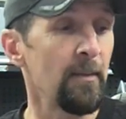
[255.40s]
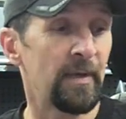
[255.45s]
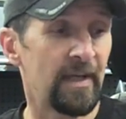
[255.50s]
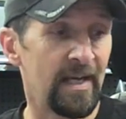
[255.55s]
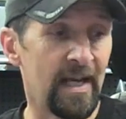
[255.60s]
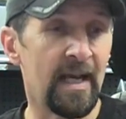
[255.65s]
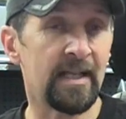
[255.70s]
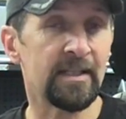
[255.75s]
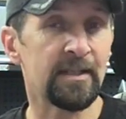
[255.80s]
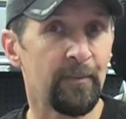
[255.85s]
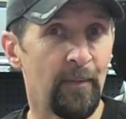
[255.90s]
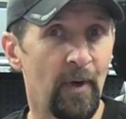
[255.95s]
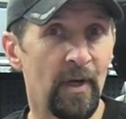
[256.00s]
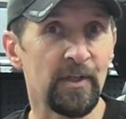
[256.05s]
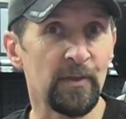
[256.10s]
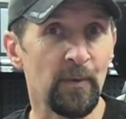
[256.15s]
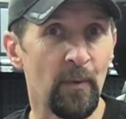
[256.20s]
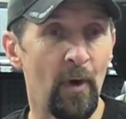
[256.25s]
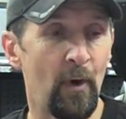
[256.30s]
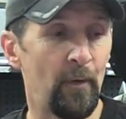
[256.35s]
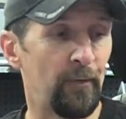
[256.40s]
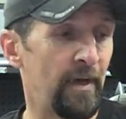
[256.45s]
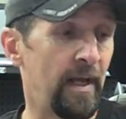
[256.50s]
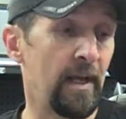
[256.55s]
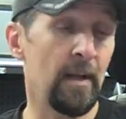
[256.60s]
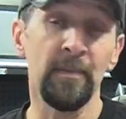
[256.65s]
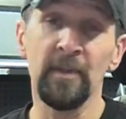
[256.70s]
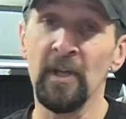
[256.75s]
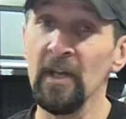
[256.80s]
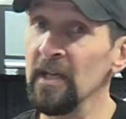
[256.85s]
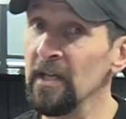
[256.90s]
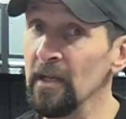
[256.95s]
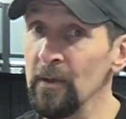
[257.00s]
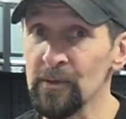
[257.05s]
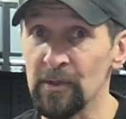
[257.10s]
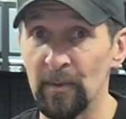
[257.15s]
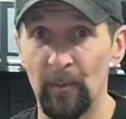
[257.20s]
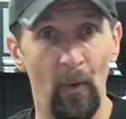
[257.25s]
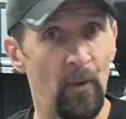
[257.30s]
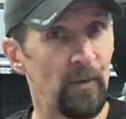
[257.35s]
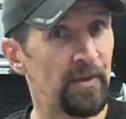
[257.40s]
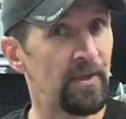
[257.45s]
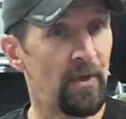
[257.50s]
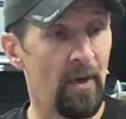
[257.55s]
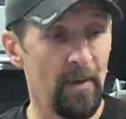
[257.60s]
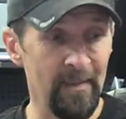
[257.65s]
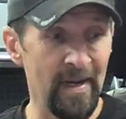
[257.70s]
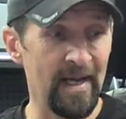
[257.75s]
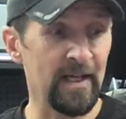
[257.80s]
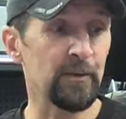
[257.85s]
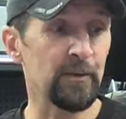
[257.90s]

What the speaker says: but you had to buy 12. And I'm going to use them all, so I may